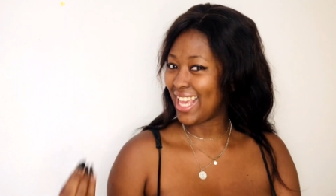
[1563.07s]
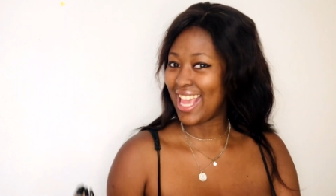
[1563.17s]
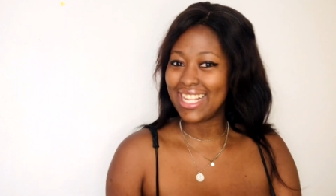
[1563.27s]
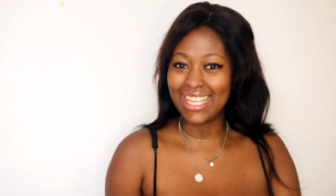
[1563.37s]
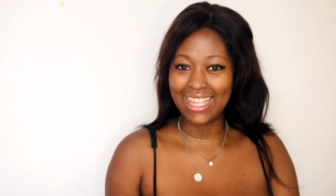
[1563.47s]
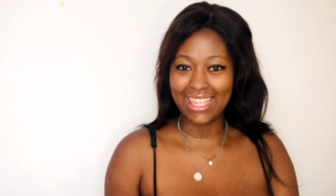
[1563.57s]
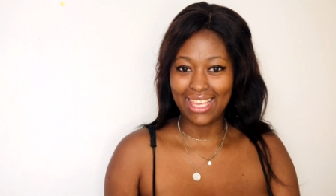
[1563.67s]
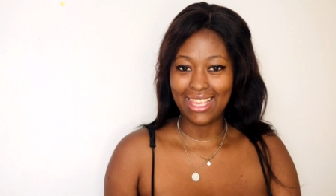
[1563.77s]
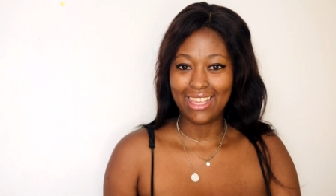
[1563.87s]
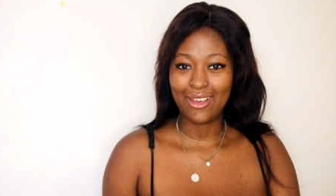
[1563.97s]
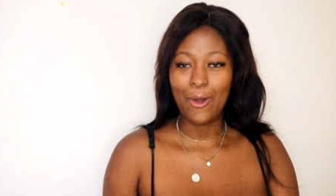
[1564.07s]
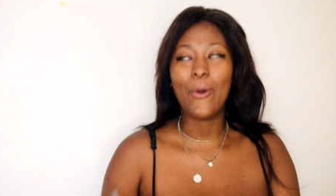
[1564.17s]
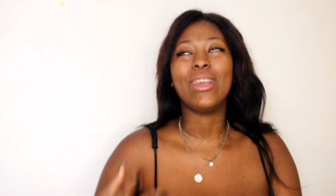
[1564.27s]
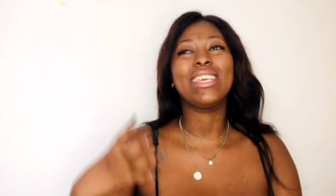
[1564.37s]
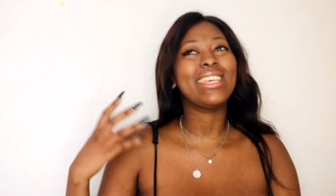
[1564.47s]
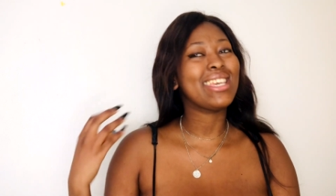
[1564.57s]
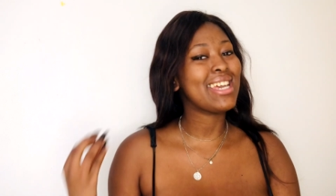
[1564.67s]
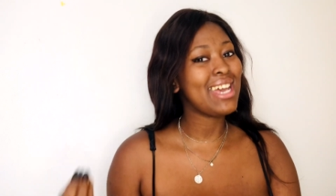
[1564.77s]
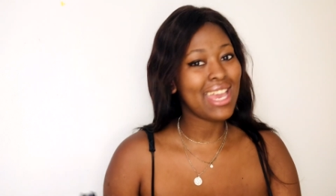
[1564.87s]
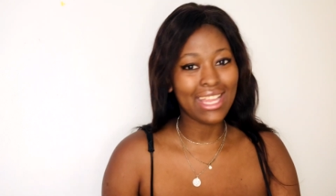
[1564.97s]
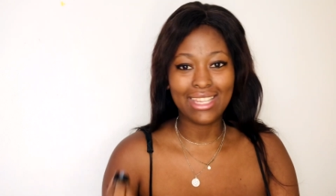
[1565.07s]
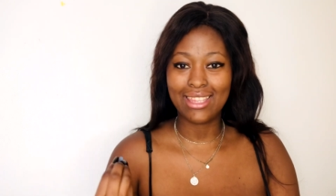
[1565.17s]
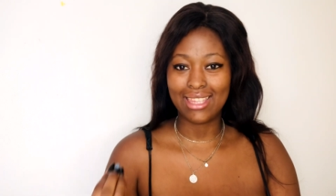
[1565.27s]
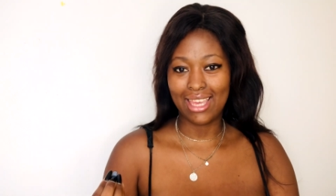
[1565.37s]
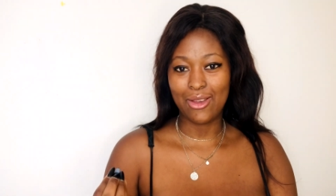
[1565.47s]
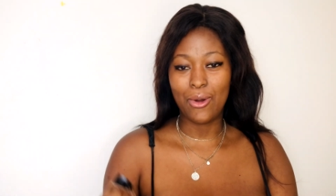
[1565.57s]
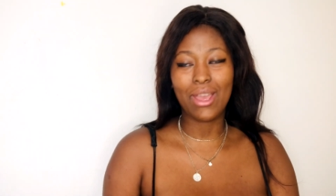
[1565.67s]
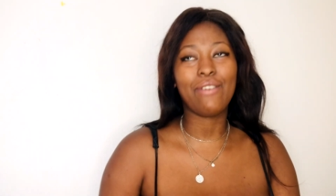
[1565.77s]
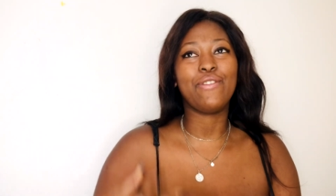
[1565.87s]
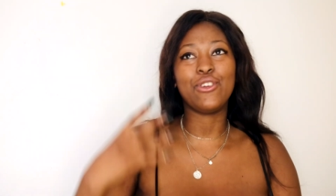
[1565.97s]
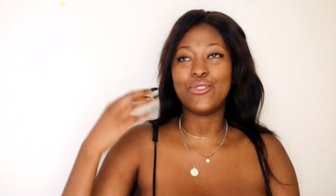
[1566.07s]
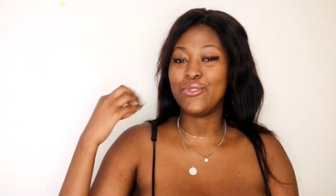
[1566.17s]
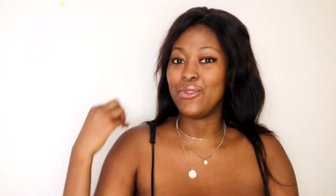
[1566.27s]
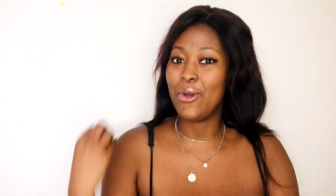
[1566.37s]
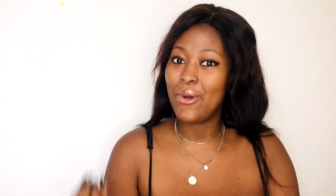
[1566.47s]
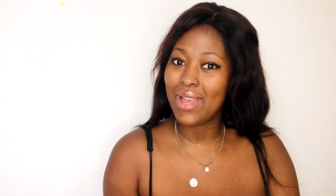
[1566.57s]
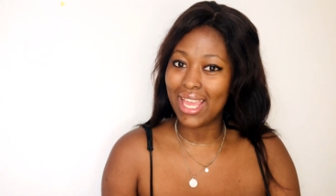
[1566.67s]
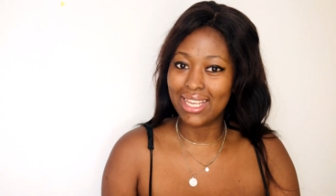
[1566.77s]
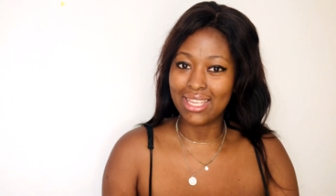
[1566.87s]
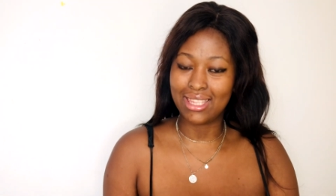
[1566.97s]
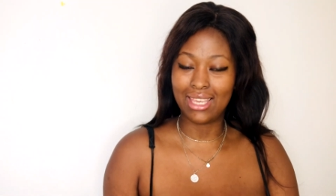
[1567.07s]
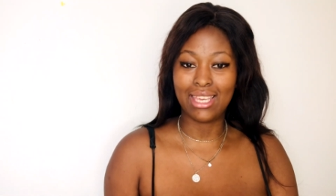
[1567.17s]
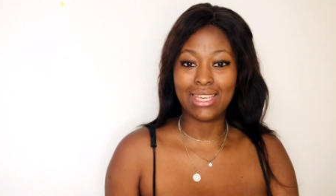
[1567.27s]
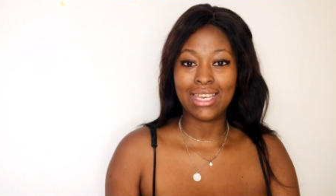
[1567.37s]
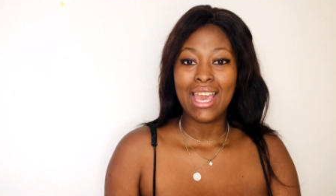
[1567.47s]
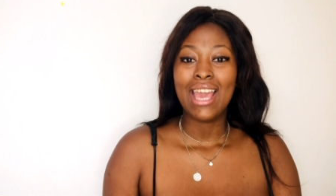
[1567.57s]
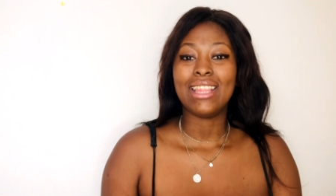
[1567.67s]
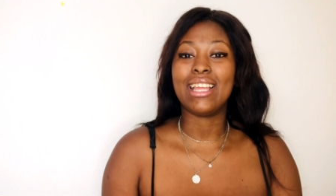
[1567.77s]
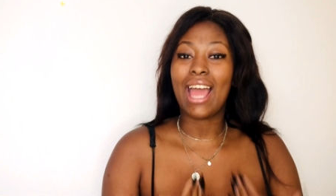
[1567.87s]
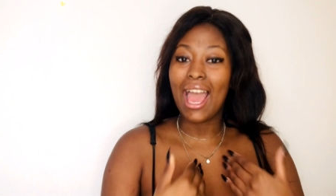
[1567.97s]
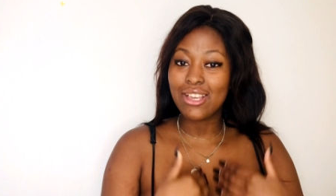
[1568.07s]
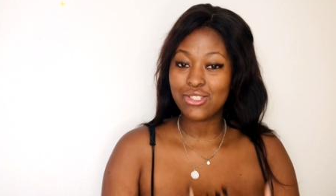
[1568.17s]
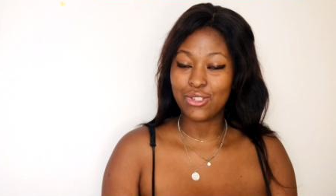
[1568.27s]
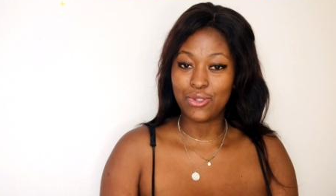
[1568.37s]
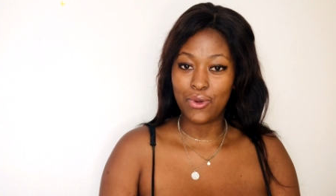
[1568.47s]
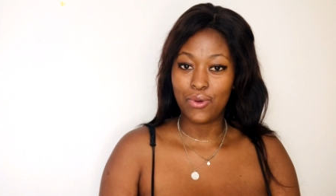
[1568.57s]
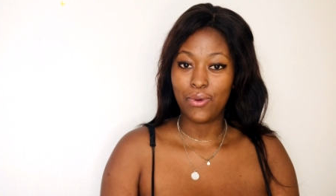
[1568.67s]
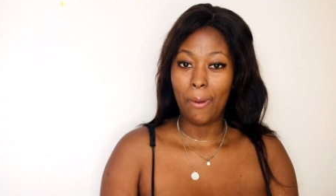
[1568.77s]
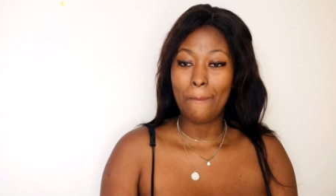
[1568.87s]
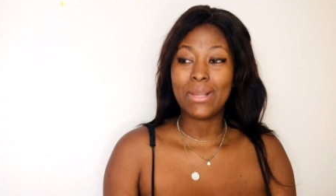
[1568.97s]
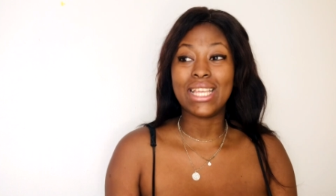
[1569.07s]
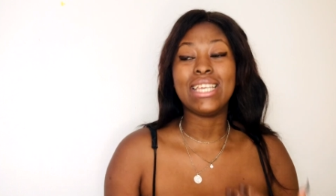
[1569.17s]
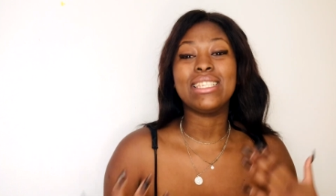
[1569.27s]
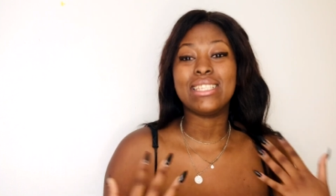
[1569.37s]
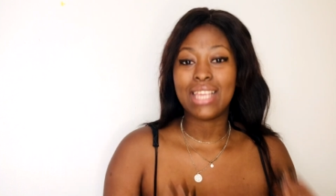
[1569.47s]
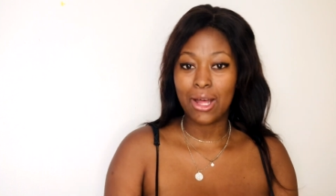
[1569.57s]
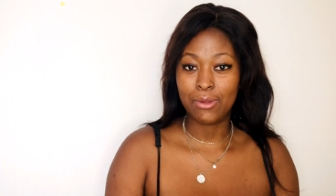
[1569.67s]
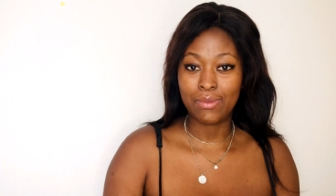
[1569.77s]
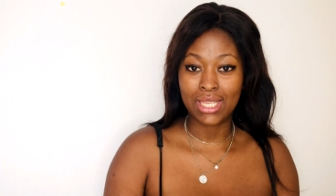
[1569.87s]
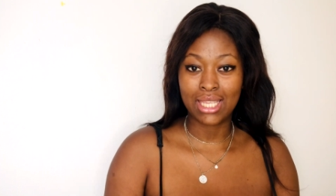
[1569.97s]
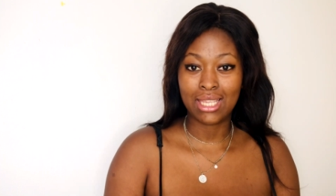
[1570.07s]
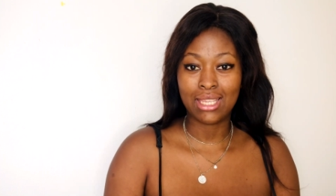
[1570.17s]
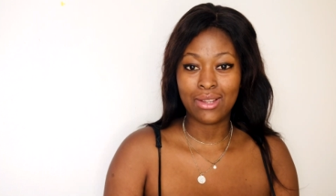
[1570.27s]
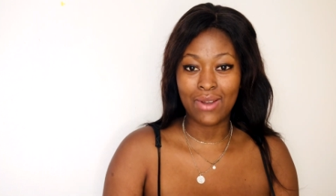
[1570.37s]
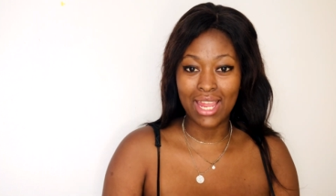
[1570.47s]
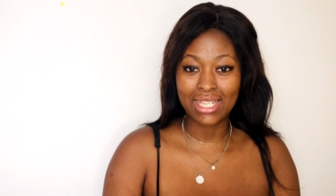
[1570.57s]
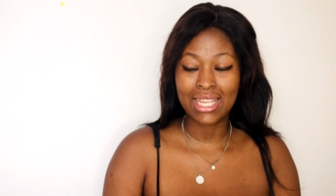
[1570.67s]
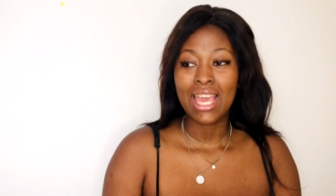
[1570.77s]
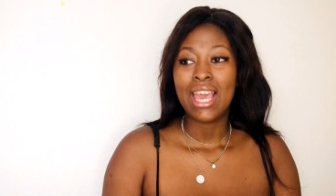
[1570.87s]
anything or hear anything, or if you know anything that I should know, please tell me, right?